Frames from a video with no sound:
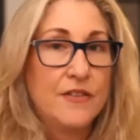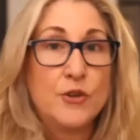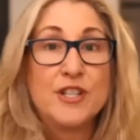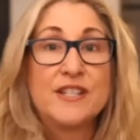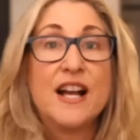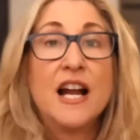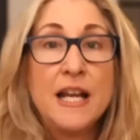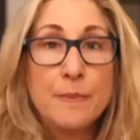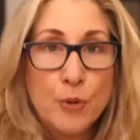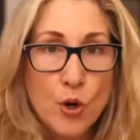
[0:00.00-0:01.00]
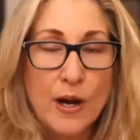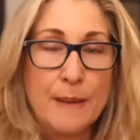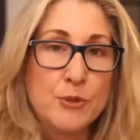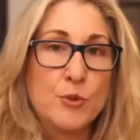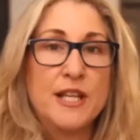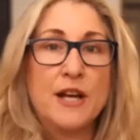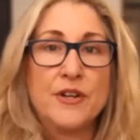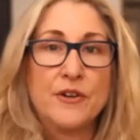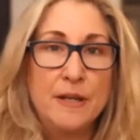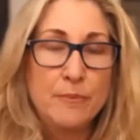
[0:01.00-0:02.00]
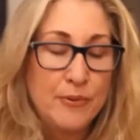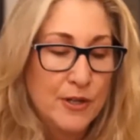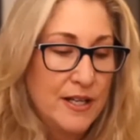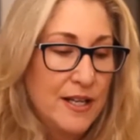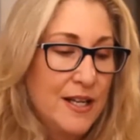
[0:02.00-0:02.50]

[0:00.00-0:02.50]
They're designing programs without their input.